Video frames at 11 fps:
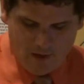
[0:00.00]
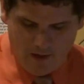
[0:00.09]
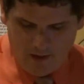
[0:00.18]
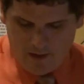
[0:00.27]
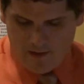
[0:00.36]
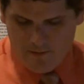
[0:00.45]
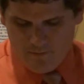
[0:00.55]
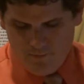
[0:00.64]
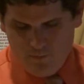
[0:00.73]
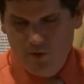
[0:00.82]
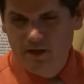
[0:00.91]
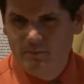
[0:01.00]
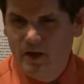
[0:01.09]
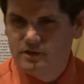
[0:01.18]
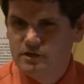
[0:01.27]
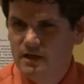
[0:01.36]
uh, pretty
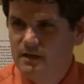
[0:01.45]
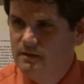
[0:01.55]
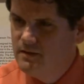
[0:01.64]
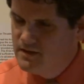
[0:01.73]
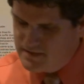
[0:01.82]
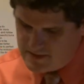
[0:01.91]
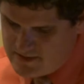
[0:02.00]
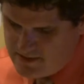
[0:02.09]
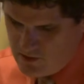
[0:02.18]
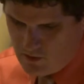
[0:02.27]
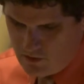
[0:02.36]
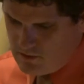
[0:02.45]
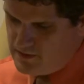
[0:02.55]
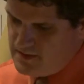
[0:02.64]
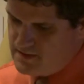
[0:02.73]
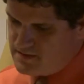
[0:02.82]
much, this the
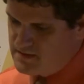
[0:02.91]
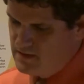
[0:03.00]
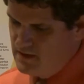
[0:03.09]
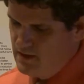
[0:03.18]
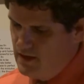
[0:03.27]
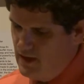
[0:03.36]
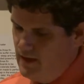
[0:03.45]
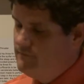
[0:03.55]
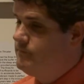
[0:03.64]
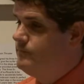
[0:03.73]
earliest uh,